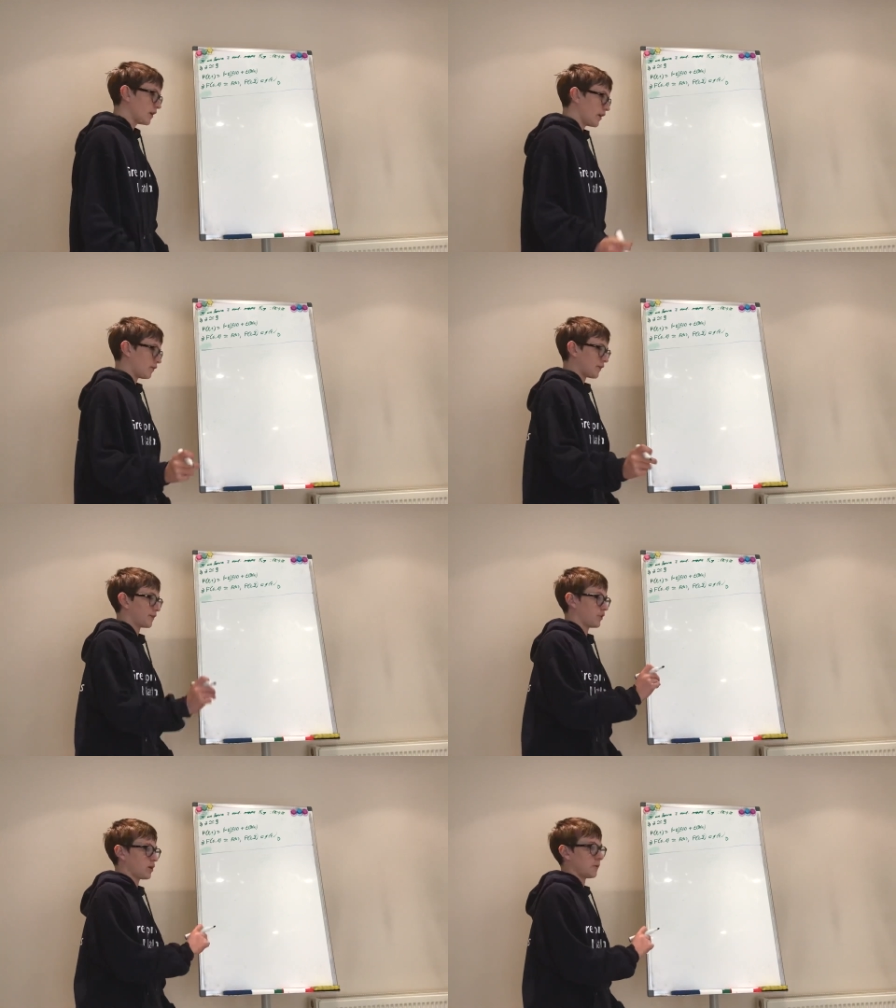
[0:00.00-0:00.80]
If f
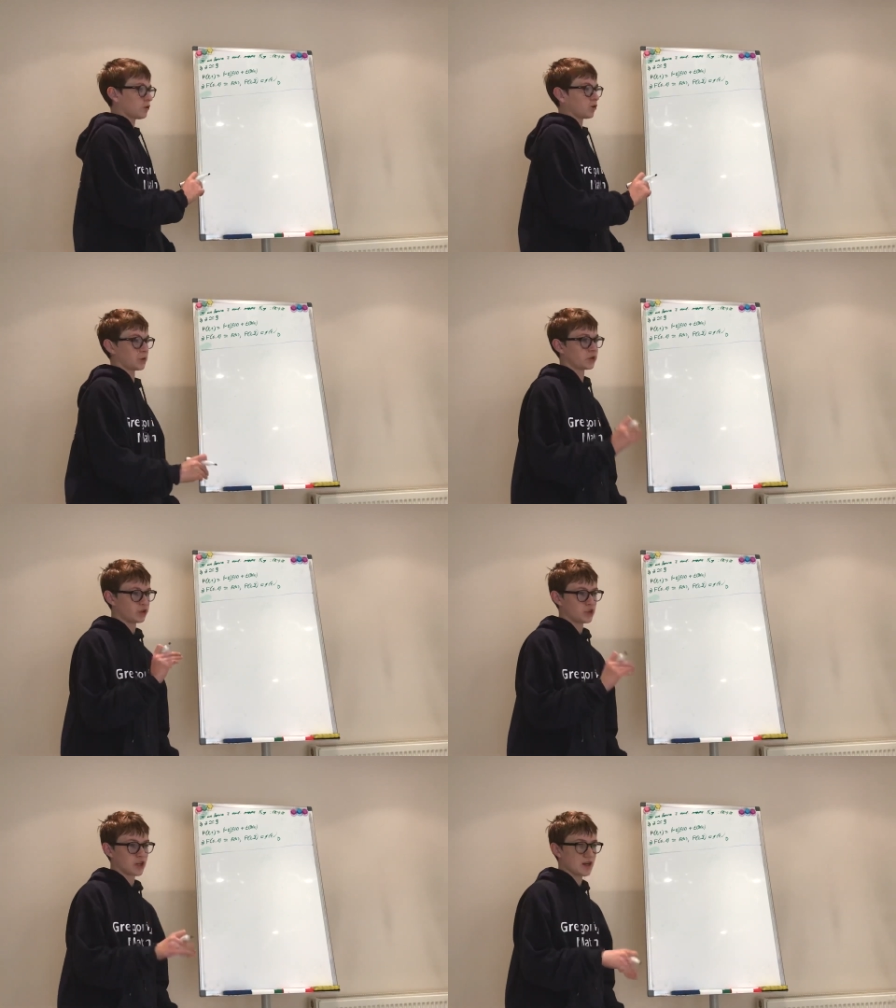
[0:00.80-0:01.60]
is homotopic to
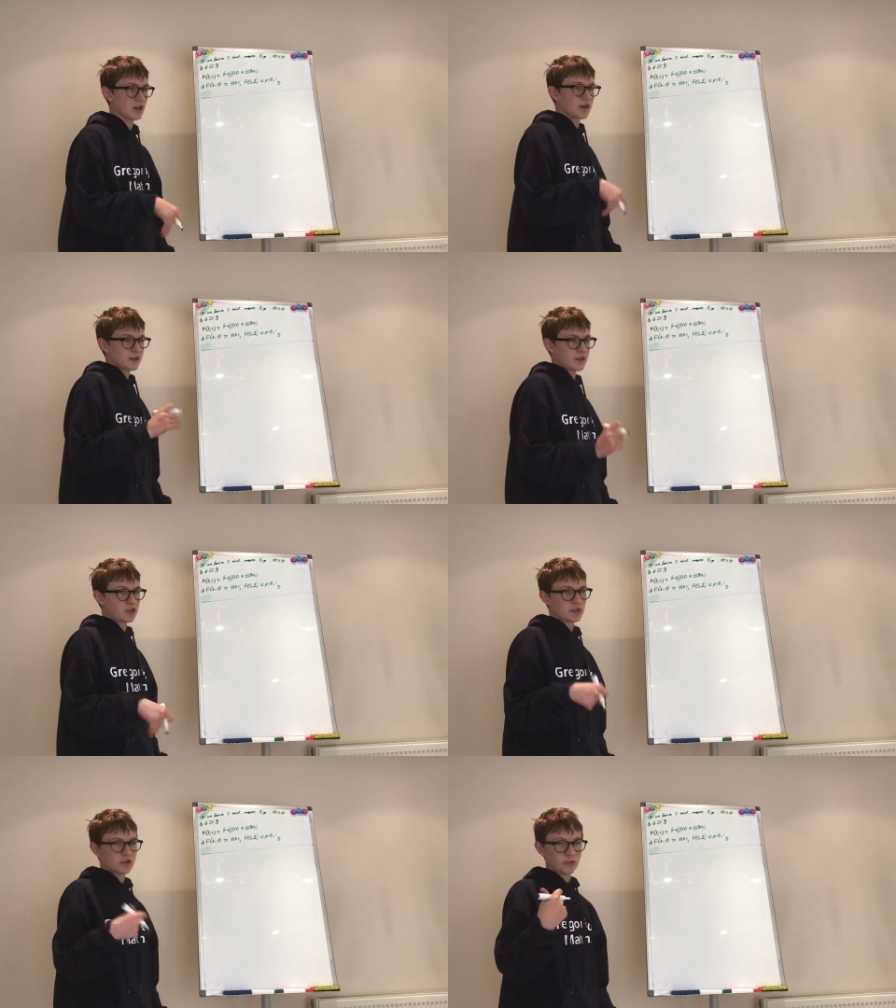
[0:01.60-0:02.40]
g, then
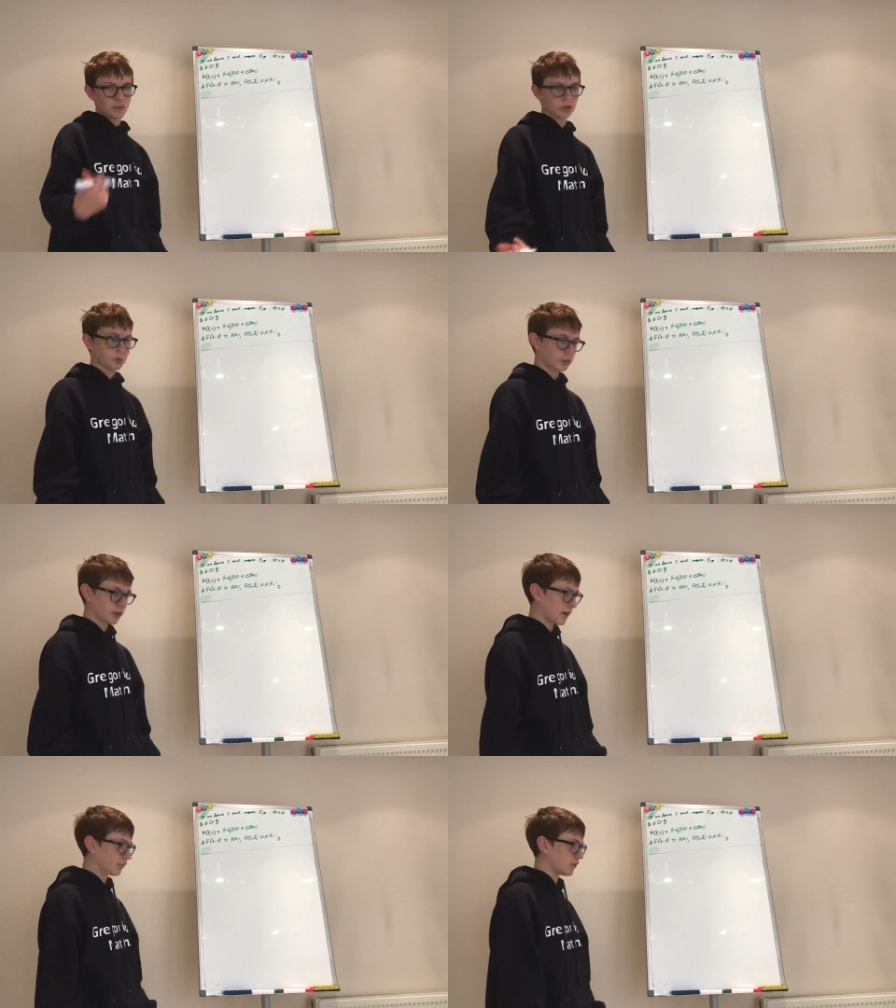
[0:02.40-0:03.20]
g is homotopic to
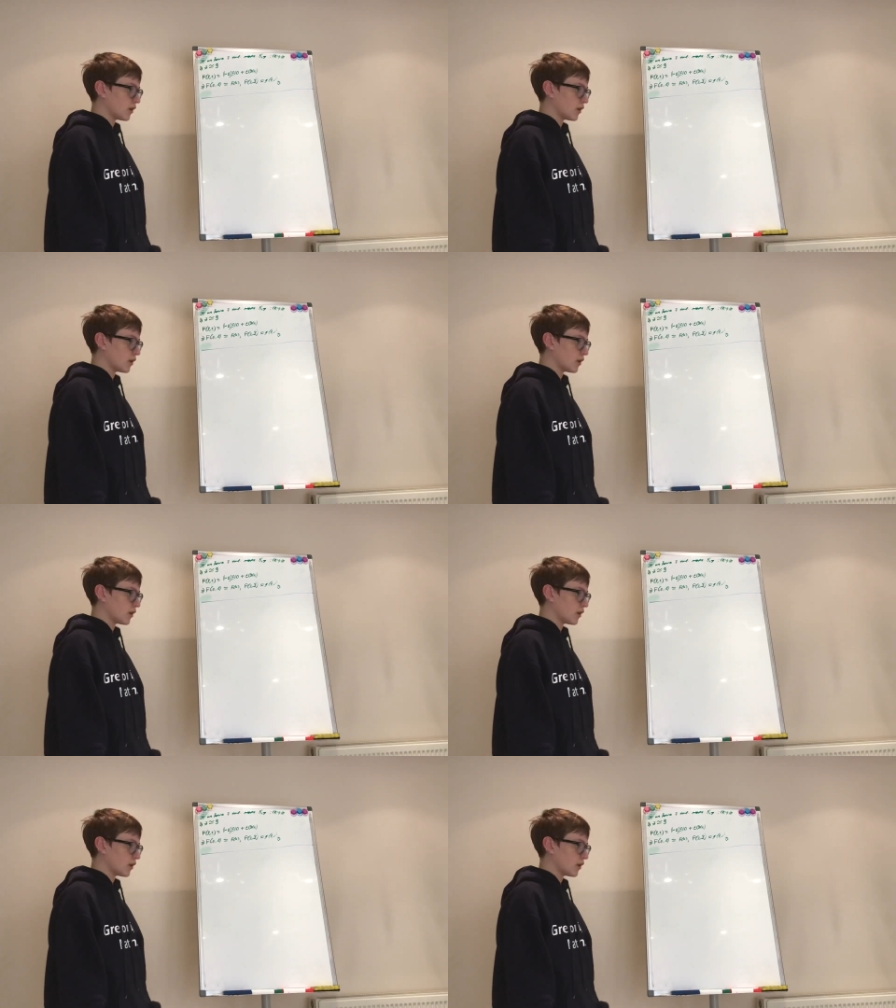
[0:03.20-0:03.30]
f.